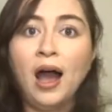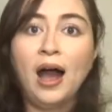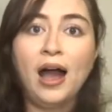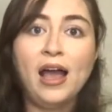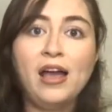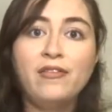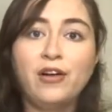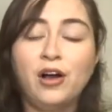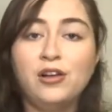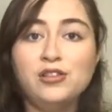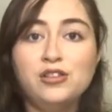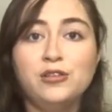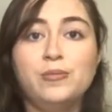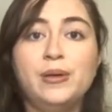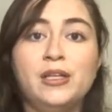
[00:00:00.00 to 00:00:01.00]
I have
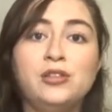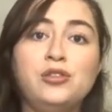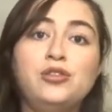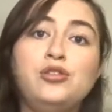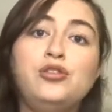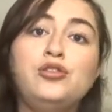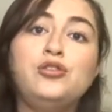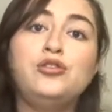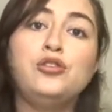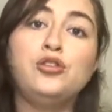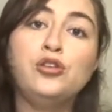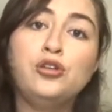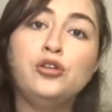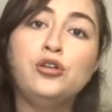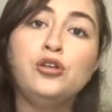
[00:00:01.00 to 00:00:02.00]
also been
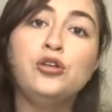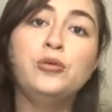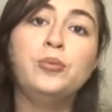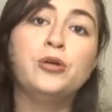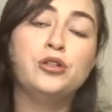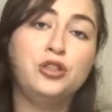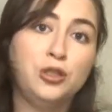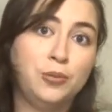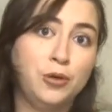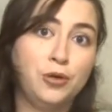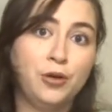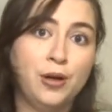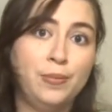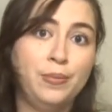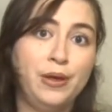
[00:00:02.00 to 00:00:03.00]
super
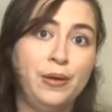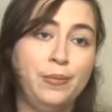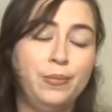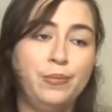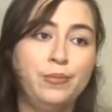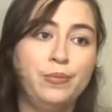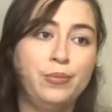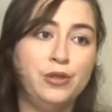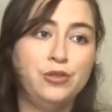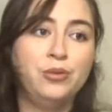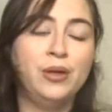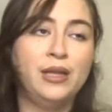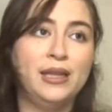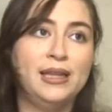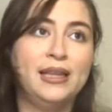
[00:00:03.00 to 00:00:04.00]
grumpy
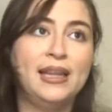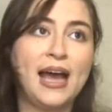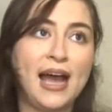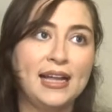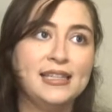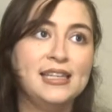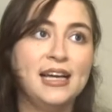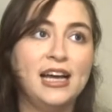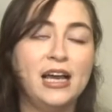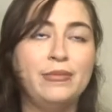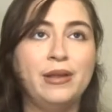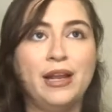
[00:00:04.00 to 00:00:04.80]
between that time,